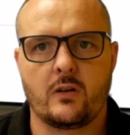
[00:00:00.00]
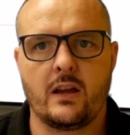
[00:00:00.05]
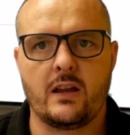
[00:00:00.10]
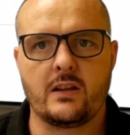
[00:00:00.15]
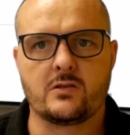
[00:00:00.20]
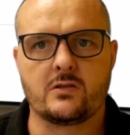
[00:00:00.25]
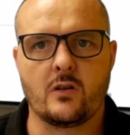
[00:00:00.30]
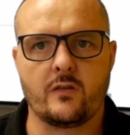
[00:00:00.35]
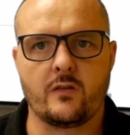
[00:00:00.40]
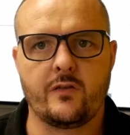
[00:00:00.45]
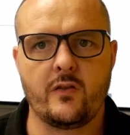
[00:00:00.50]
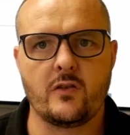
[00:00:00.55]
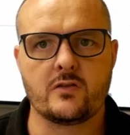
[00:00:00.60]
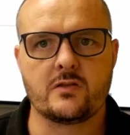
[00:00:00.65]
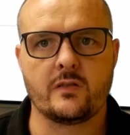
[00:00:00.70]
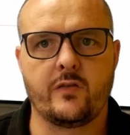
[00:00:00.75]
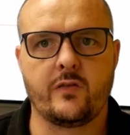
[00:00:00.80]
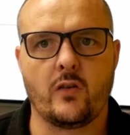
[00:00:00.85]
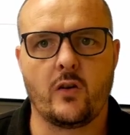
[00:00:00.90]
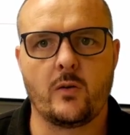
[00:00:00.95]
Okay, so
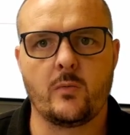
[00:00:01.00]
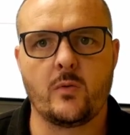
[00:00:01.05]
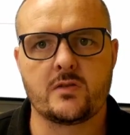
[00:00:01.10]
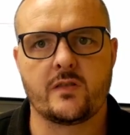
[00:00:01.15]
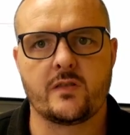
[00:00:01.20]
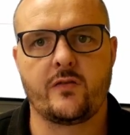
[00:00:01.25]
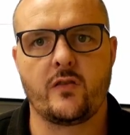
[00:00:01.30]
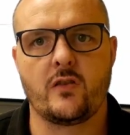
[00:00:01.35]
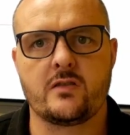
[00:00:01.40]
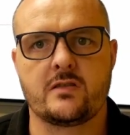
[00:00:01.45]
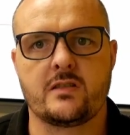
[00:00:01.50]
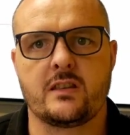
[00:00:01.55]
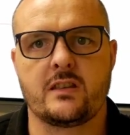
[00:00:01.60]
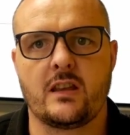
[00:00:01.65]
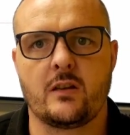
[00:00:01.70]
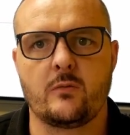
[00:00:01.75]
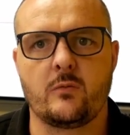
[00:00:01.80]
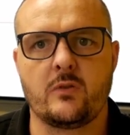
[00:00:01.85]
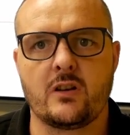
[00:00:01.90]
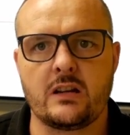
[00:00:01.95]
first and foremost, the first
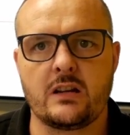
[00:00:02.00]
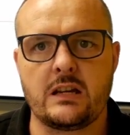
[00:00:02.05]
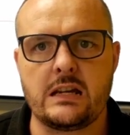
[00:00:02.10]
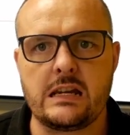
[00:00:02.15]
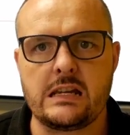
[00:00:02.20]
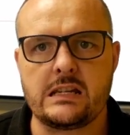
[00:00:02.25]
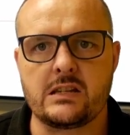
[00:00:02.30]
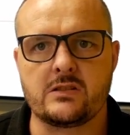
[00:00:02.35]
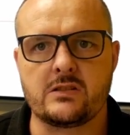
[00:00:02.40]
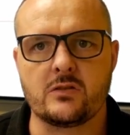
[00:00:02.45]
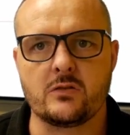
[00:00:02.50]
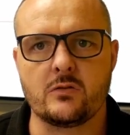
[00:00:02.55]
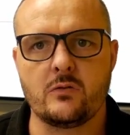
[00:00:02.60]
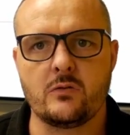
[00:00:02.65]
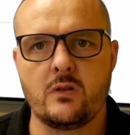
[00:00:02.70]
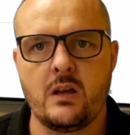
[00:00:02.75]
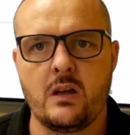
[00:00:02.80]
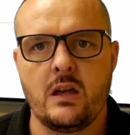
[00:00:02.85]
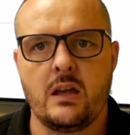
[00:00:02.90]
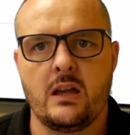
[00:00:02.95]
thing that we're going to need to
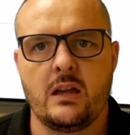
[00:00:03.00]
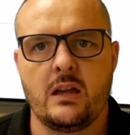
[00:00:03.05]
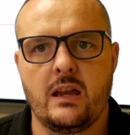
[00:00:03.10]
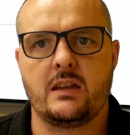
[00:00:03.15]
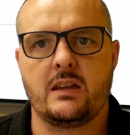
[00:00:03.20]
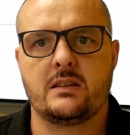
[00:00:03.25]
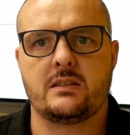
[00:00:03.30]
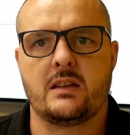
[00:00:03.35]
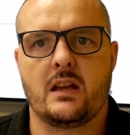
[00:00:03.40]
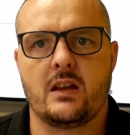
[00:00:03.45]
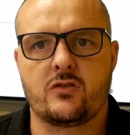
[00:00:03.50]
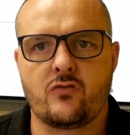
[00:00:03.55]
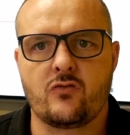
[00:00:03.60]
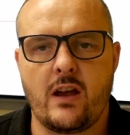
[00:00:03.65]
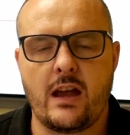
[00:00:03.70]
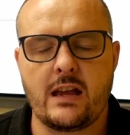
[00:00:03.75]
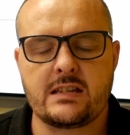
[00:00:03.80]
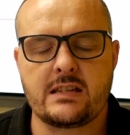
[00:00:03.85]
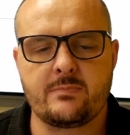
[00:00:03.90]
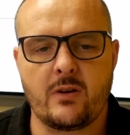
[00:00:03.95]
do is
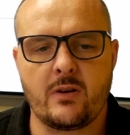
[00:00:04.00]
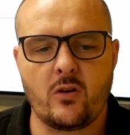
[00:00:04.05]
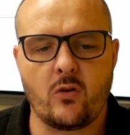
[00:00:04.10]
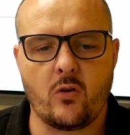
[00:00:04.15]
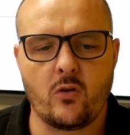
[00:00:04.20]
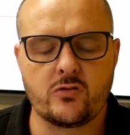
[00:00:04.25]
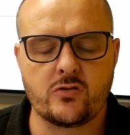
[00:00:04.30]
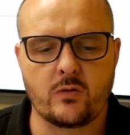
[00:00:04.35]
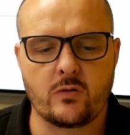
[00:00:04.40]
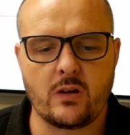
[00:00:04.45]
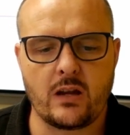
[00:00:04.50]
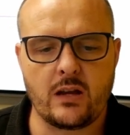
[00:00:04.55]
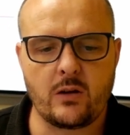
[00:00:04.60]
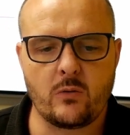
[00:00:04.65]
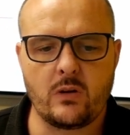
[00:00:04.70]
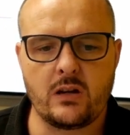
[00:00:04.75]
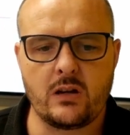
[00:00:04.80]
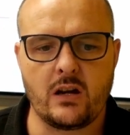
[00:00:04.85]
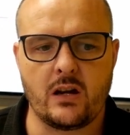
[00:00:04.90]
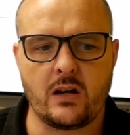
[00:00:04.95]
address my audio
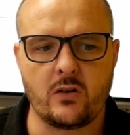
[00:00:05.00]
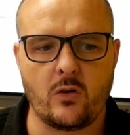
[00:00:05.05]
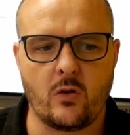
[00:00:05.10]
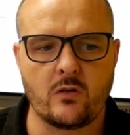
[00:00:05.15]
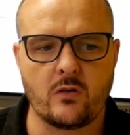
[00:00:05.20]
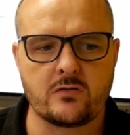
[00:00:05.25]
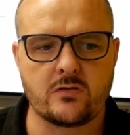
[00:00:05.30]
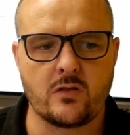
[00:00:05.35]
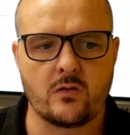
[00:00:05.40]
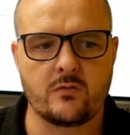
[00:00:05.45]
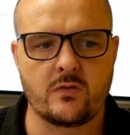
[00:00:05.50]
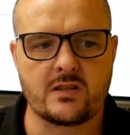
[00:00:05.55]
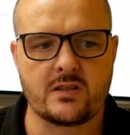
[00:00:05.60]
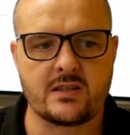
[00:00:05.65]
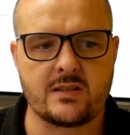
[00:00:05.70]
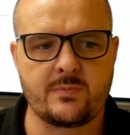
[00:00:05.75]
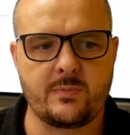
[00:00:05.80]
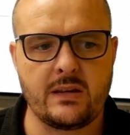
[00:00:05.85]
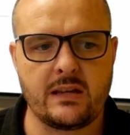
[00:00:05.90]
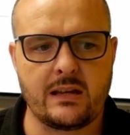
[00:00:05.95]
gateway and also the
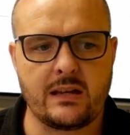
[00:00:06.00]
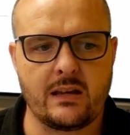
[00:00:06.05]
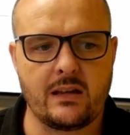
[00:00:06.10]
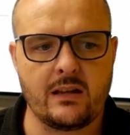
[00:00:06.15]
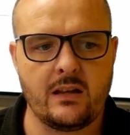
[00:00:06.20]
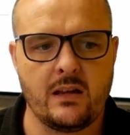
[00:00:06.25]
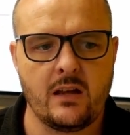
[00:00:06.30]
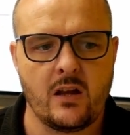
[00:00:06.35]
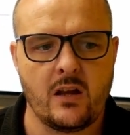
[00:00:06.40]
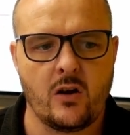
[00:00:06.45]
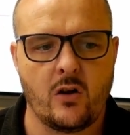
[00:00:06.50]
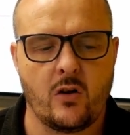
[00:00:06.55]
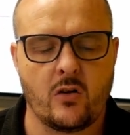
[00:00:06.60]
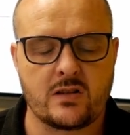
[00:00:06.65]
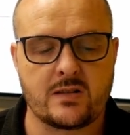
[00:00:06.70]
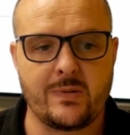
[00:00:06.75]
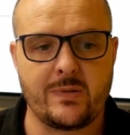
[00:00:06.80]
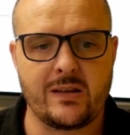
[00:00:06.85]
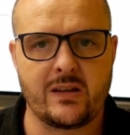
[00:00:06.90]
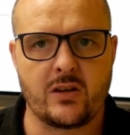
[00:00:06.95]
speaker
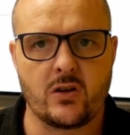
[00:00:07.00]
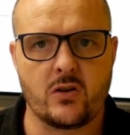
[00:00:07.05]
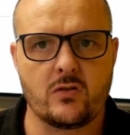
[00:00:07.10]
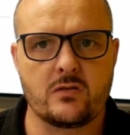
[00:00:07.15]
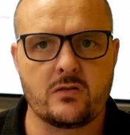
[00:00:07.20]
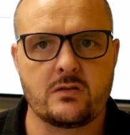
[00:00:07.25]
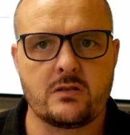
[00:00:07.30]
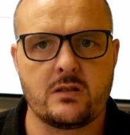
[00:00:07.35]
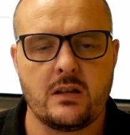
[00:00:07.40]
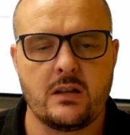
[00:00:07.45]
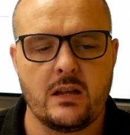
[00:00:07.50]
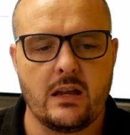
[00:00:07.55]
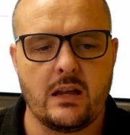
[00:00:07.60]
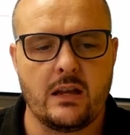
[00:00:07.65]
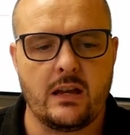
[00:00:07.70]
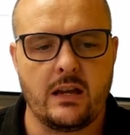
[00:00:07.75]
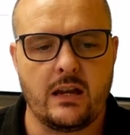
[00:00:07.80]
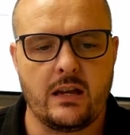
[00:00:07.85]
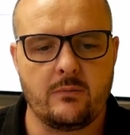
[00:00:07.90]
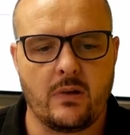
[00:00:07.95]
or speakers
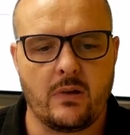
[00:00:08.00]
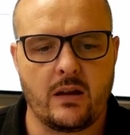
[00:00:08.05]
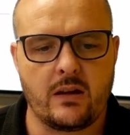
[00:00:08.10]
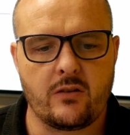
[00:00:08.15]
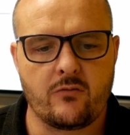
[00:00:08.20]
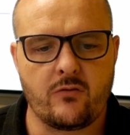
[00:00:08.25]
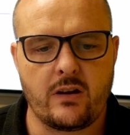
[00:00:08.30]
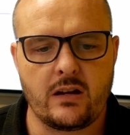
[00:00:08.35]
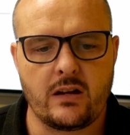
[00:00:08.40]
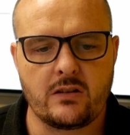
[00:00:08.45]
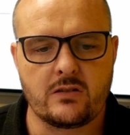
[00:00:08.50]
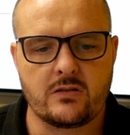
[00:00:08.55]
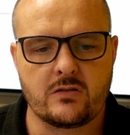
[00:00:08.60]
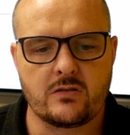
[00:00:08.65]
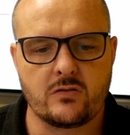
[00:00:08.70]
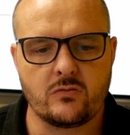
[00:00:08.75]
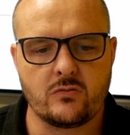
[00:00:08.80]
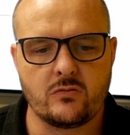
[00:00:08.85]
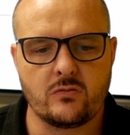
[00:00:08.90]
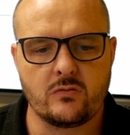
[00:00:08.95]
in my
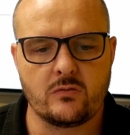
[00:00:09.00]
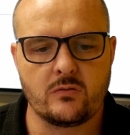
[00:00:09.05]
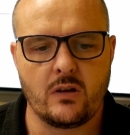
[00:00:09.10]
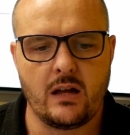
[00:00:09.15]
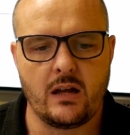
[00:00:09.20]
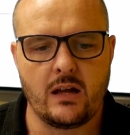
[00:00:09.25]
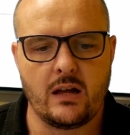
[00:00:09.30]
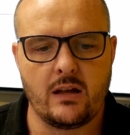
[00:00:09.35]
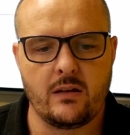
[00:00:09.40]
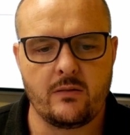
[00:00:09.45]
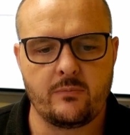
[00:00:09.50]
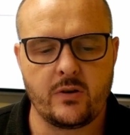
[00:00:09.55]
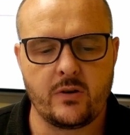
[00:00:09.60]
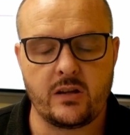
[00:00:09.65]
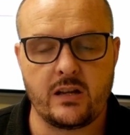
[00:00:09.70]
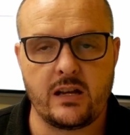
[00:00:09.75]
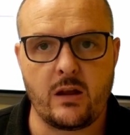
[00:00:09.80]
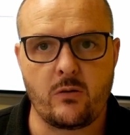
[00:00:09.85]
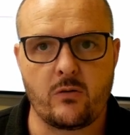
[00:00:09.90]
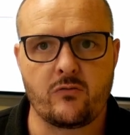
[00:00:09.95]
range to
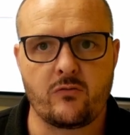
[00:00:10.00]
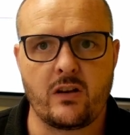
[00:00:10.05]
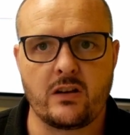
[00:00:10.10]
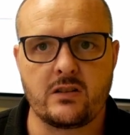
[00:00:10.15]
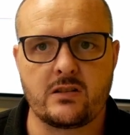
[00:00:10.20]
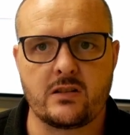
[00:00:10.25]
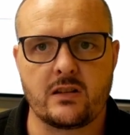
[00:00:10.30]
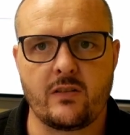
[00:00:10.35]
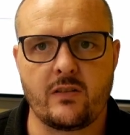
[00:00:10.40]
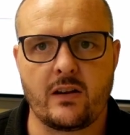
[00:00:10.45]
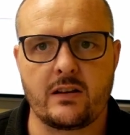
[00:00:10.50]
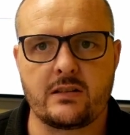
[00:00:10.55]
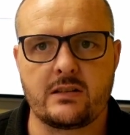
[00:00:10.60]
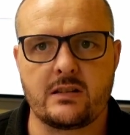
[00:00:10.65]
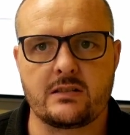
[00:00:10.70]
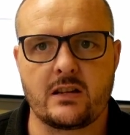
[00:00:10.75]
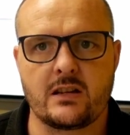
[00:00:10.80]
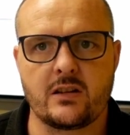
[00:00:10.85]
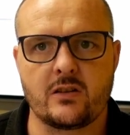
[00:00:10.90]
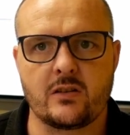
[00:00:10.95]
be in the network range of the
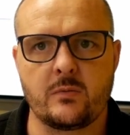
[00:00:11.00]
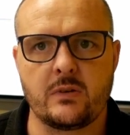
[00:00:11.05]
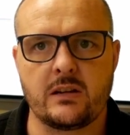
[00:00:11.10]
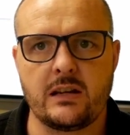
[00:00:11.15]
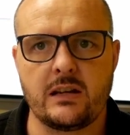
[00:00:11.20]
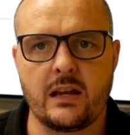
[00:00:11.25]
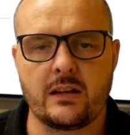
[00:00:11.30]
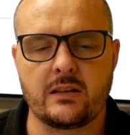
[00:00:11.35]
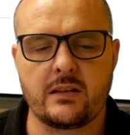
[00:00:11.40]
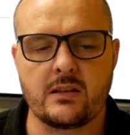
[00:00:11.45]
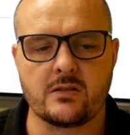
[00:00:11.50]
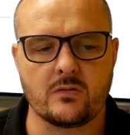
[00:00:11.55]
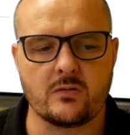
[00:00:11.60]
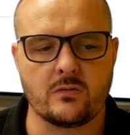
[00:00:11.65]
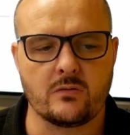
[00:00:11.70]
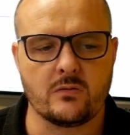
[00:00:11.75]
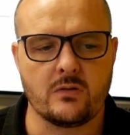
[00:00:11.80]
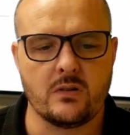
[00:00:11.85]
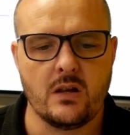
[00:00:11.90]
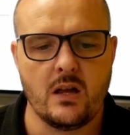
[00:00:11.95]
devices that you're going to be connecting
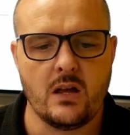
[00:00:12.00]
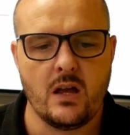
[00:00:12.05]
to.